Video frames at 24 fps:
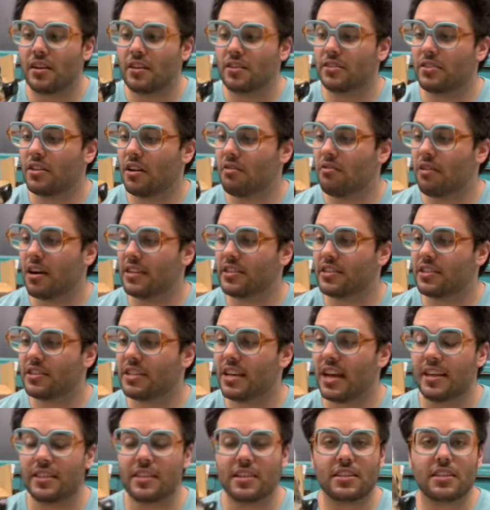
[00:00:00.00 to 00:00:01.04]
So I just
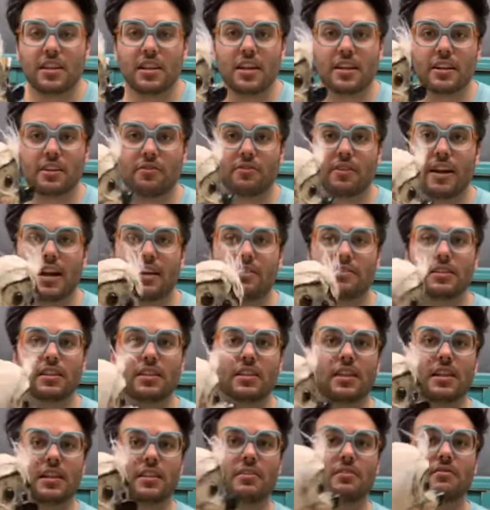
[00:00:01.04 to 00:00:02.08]
had this lying around
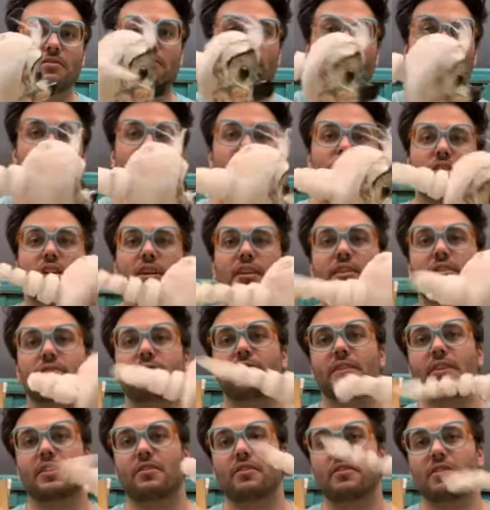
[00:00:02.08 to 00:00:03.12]
and then was trying to
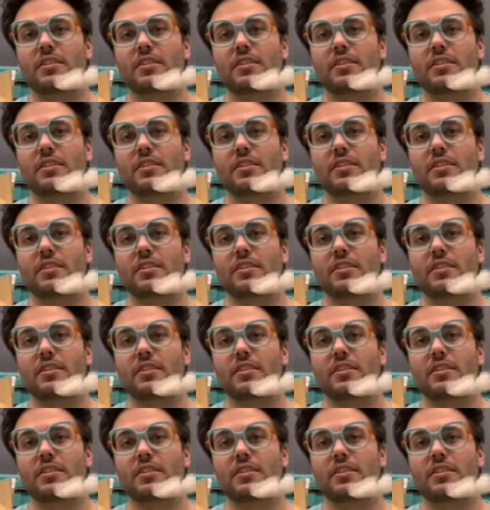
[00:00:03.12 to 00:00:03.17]
figure out